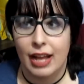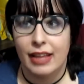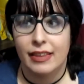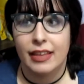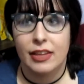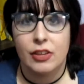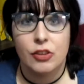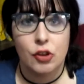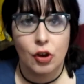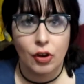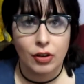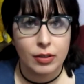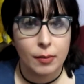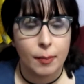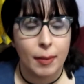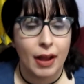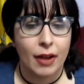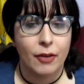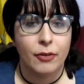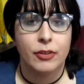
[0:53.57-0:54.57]
and they talked
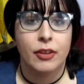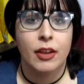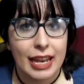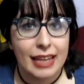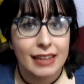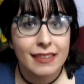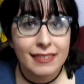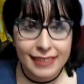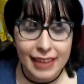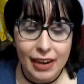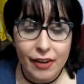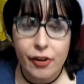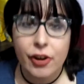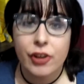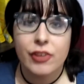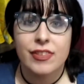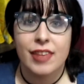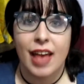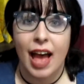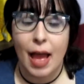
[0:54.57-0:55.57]
about
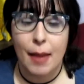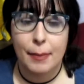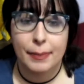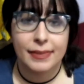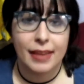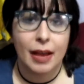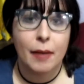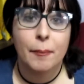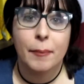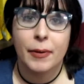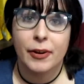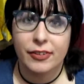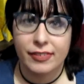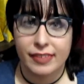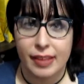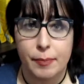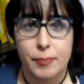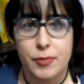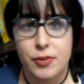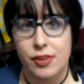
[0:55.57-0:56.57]
stereotypes and
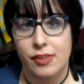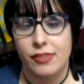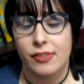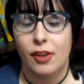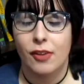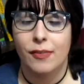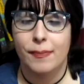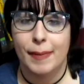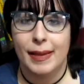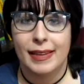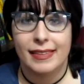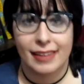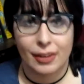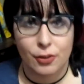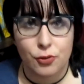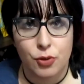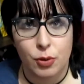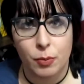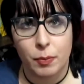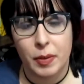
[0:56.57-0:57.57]
perceptions of
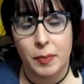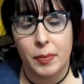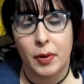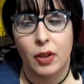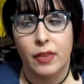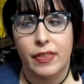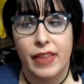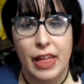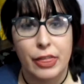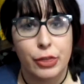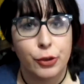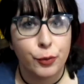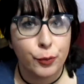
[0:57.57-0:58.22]
bisexual people that